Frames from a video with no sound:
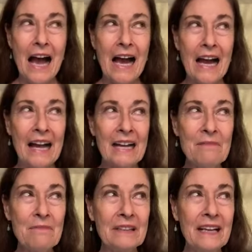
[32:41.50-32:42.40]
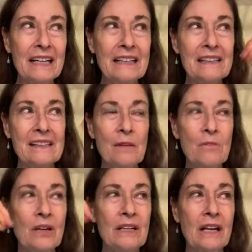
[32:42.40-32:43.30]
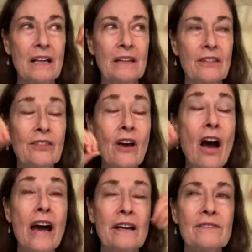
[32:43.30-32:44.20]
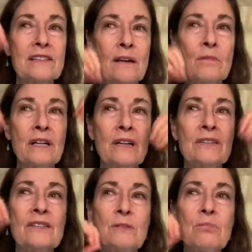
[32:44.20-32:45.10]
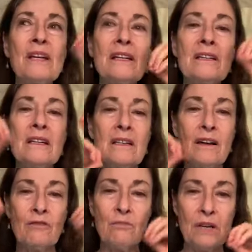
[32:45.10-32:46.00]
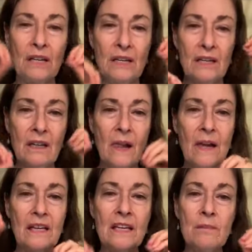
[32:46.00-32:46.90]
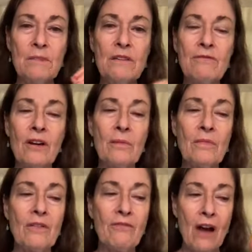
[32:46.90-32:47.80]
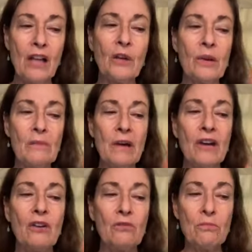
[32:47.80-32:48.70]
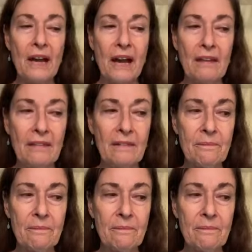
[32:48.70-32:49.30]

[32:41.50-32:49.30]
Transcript: I'm letting someone, the thought of someone else's opinion of me, keep me from following my own path.